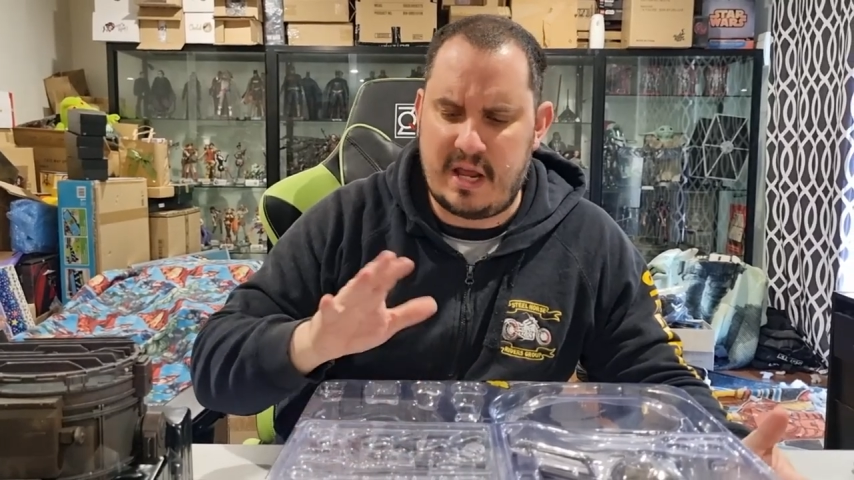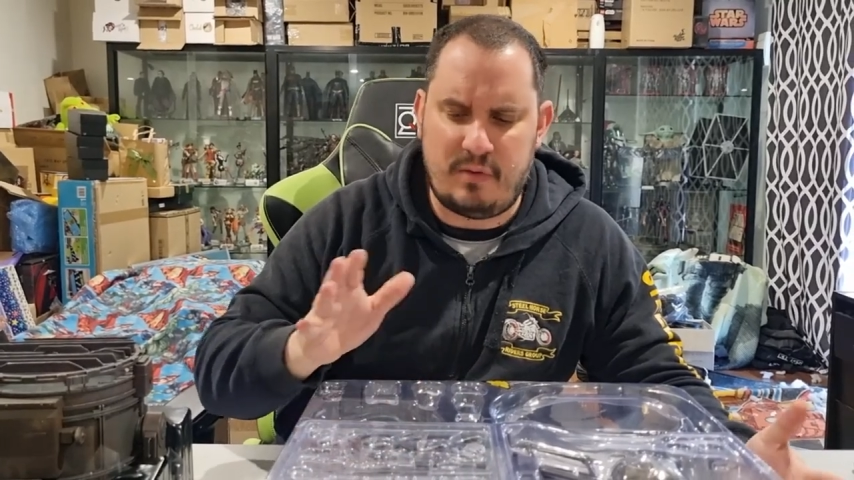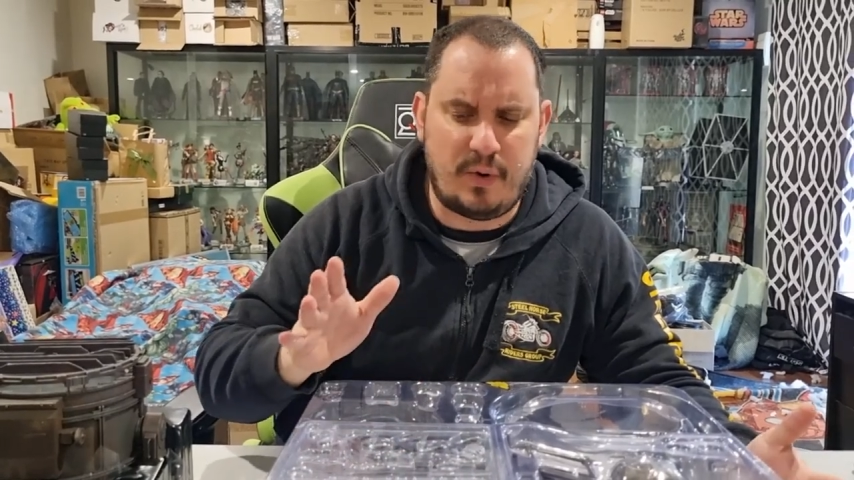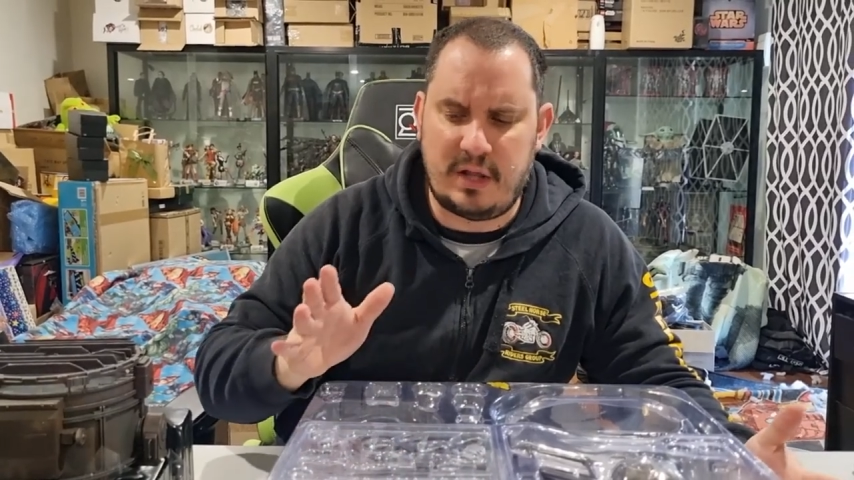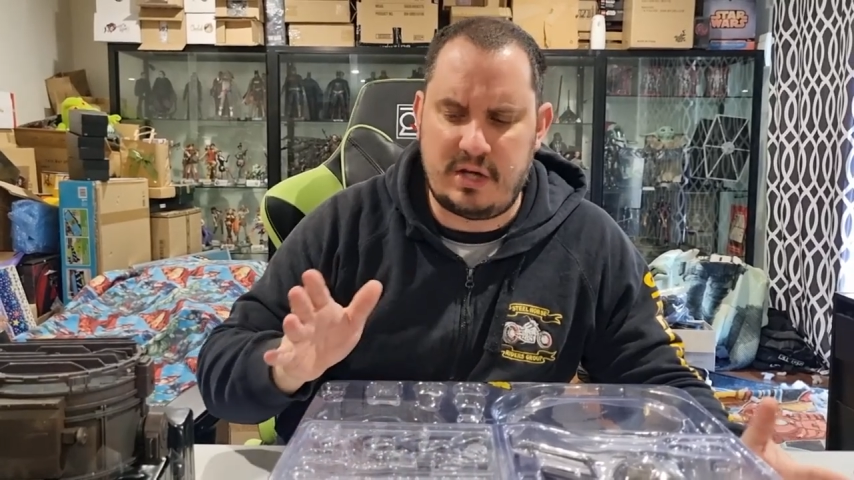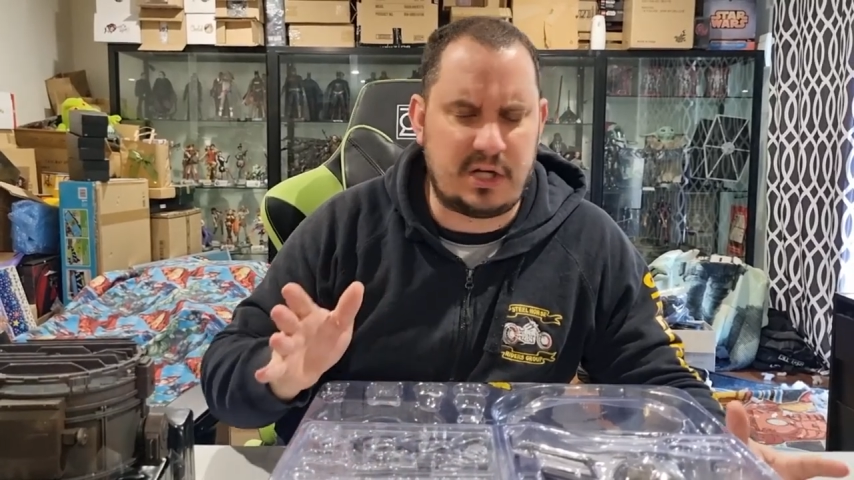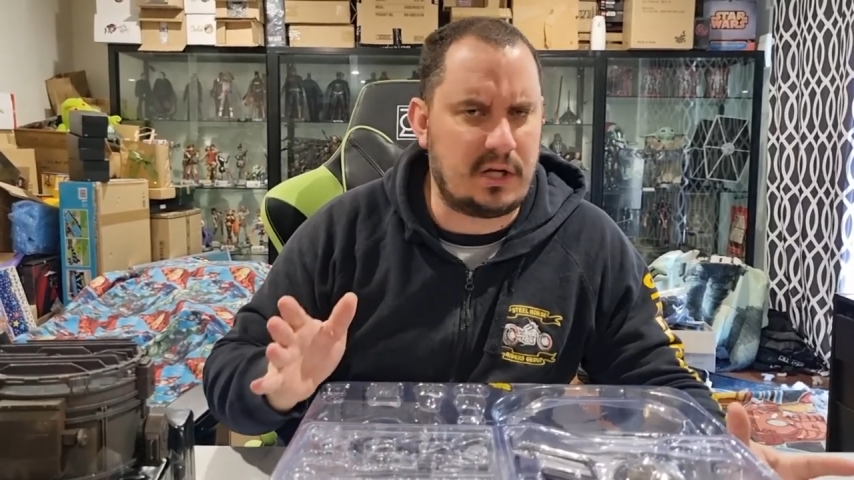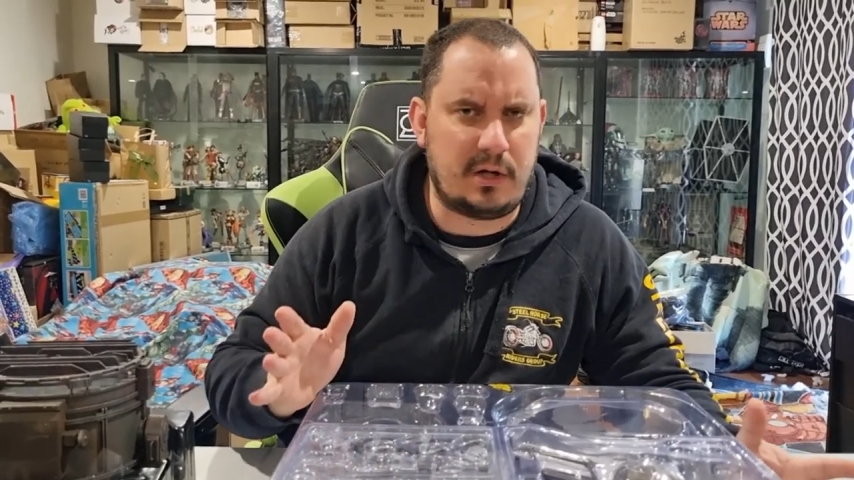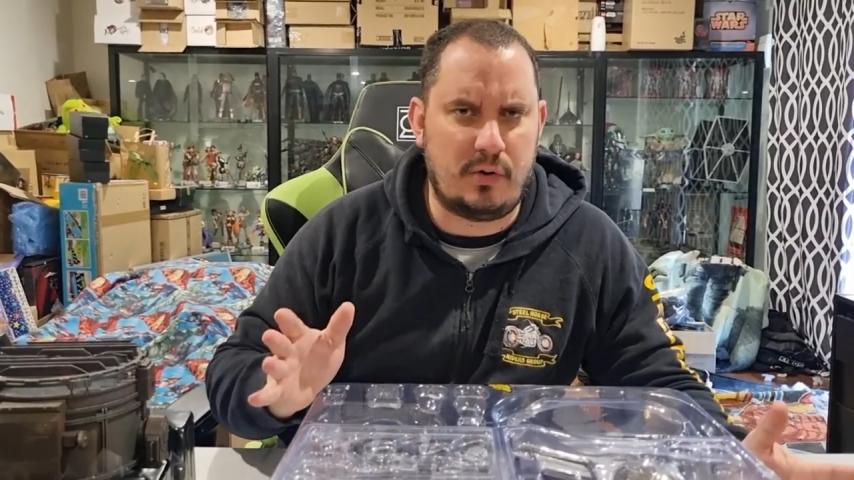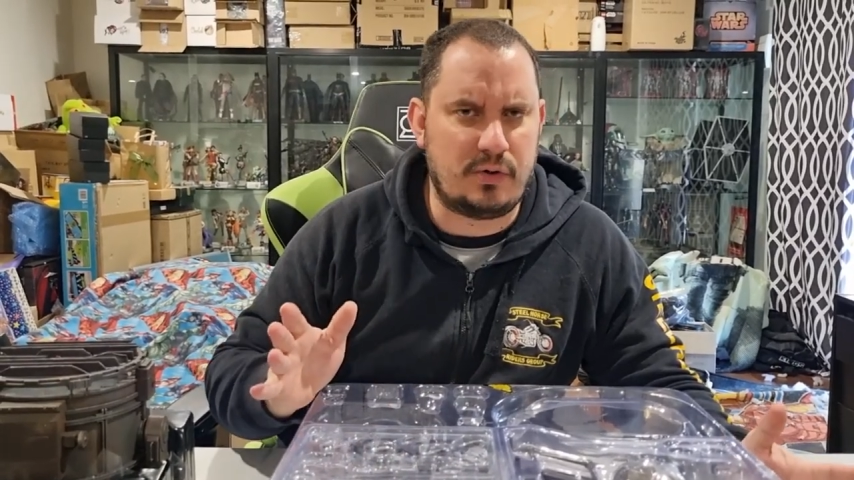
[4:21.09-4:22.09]
he really
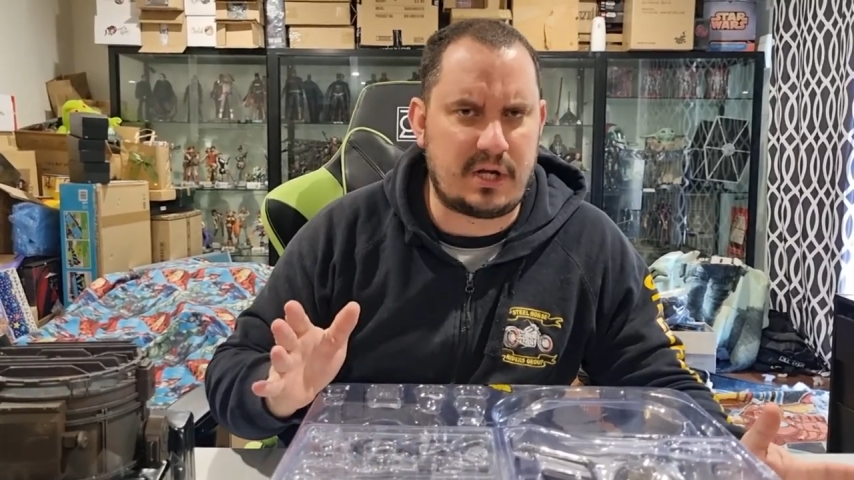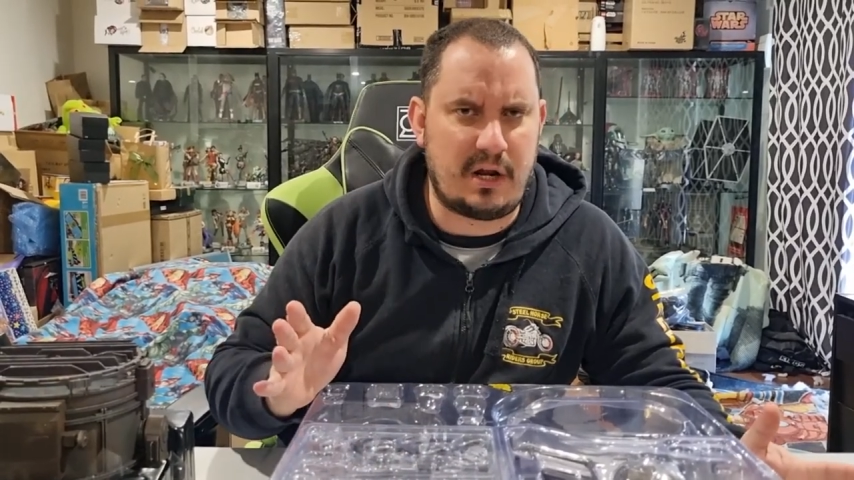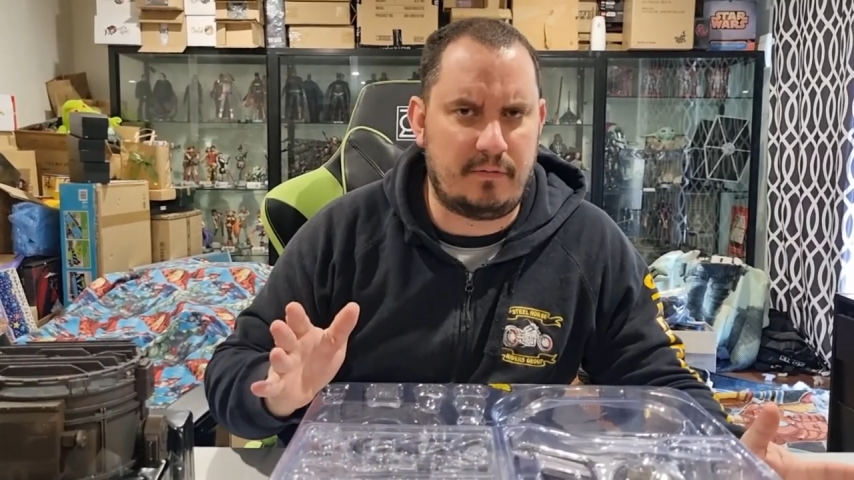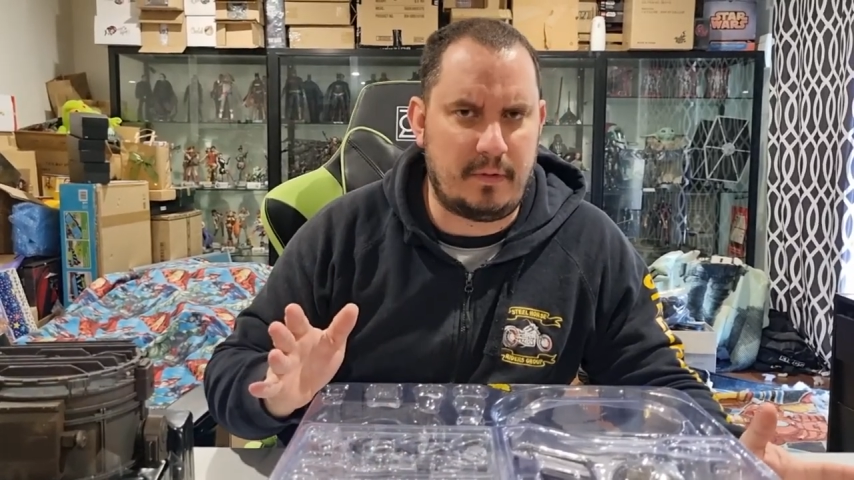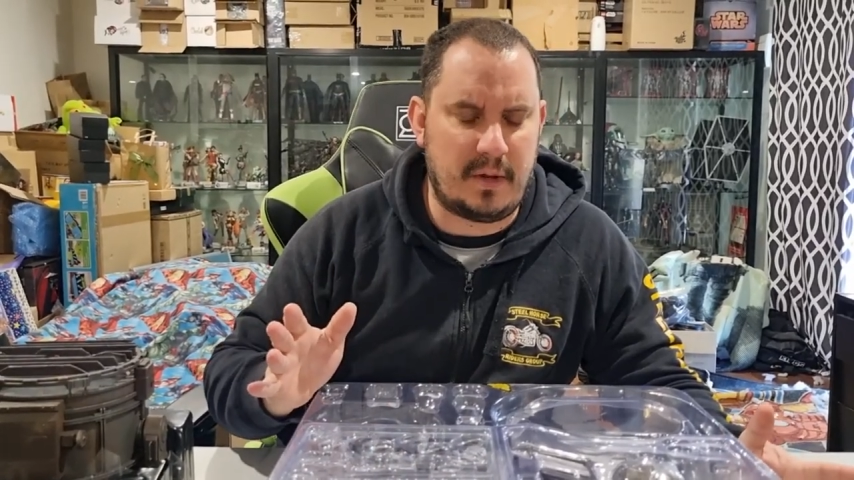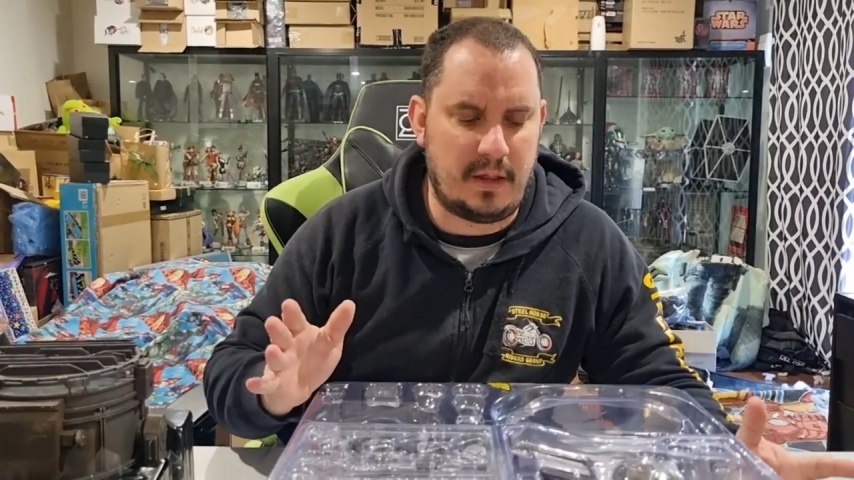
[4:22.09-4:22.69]
didn't use any of them